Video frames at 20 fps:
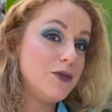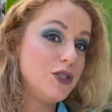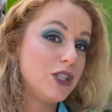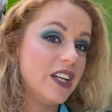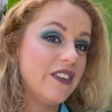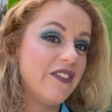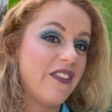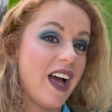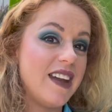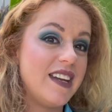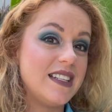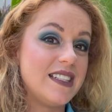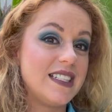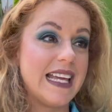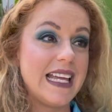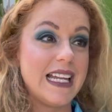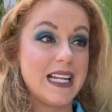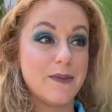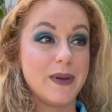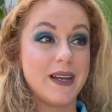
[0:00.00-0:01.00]
you can find us
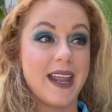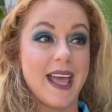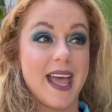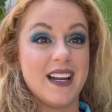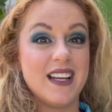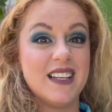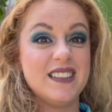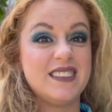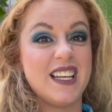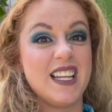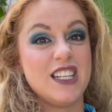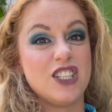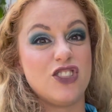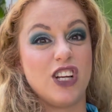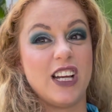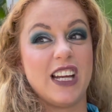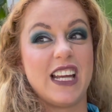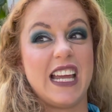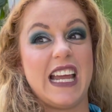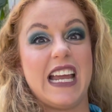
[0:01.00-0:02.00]
eating bananas and
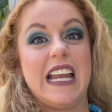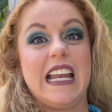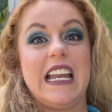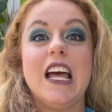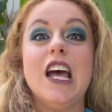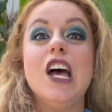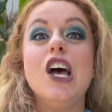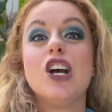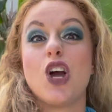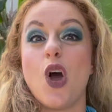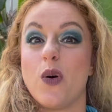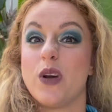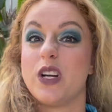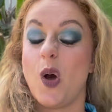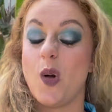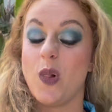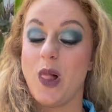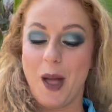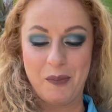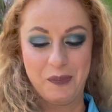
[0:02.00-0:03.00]
drinking
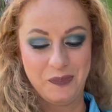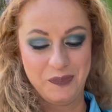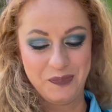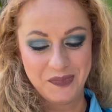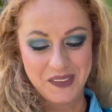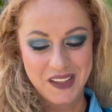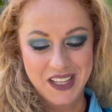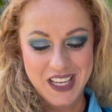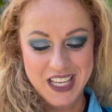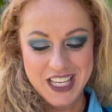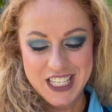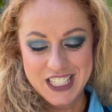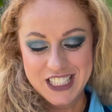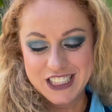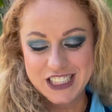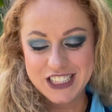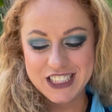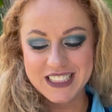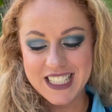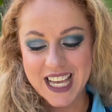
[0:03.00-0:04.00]
Coca-Cola.
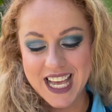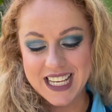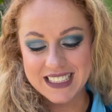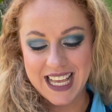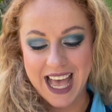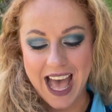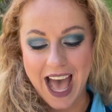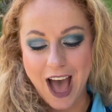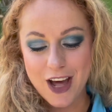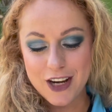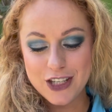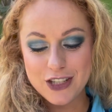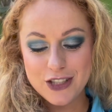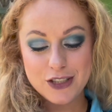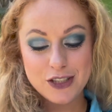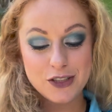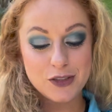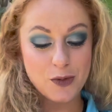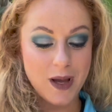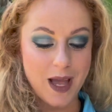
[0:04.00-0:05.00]
She says, how do
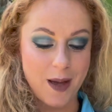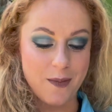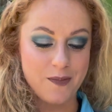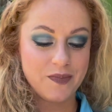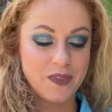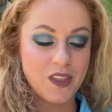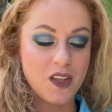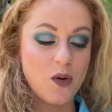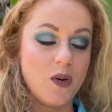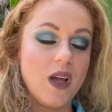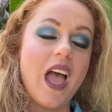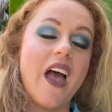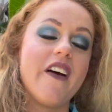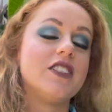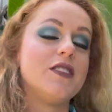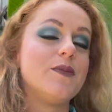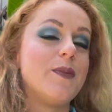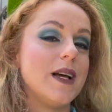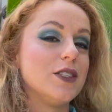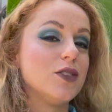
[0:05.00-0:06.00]
you swim? We
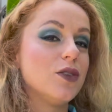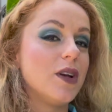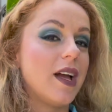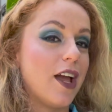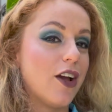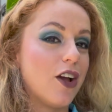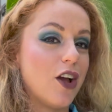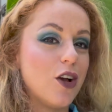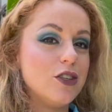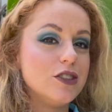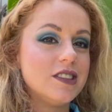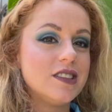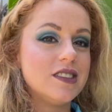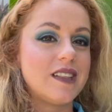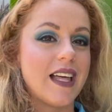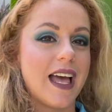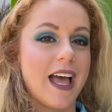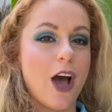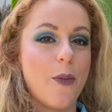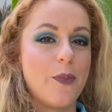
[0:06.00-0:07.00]
have special air
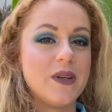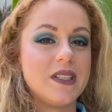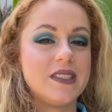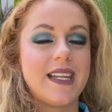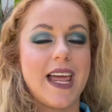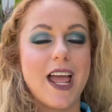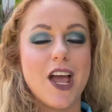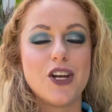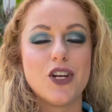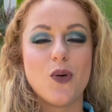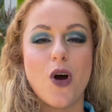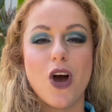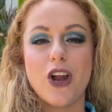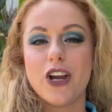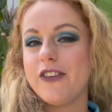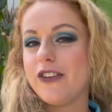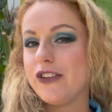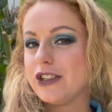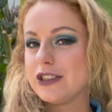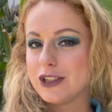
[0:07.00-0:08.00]
hoses that help us stay
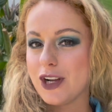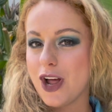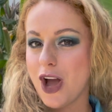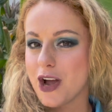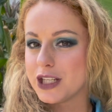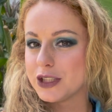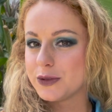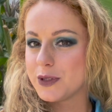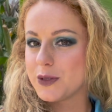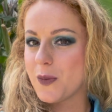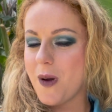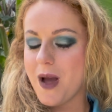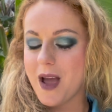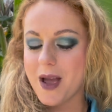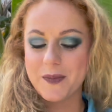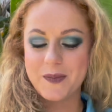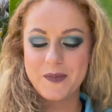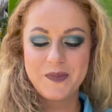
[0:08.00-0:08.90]
underwater for as long as we want.